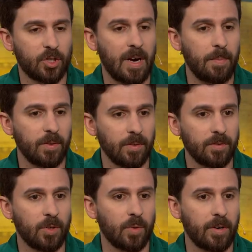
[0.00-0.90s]

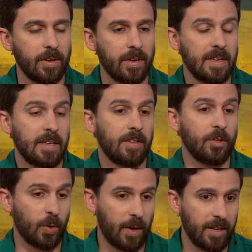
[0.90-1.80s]
shrapnel-torn
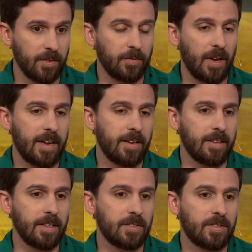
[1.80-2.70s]
Ukrainian flag,
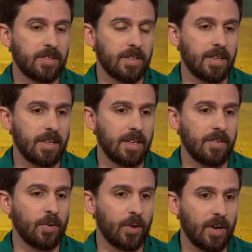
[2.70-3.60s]
it's a
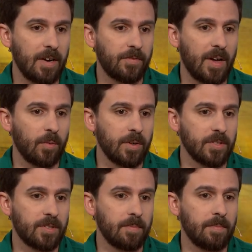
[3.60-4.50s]
photograph that
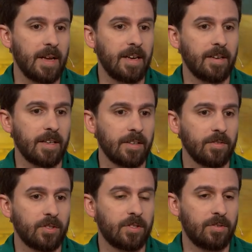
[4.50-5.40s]
was made
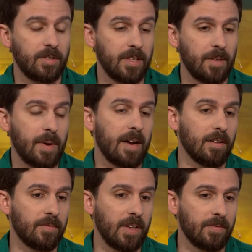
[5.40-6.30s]
in the
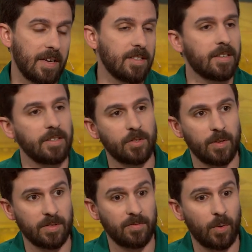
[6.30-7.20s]
Battle of Ilovaisk in
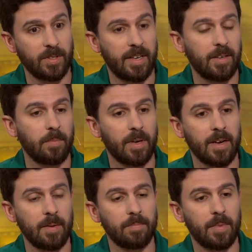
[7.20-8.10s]
2014
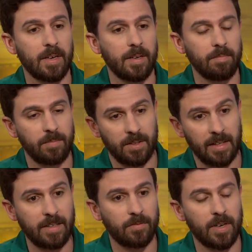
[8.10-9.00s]
by my
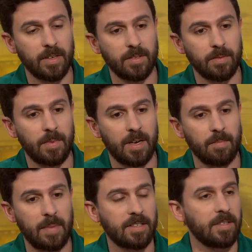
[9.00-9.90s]
late friend
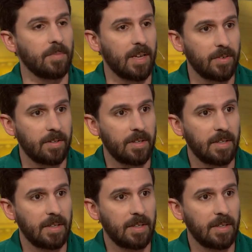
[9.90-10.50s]
Maxim Levin.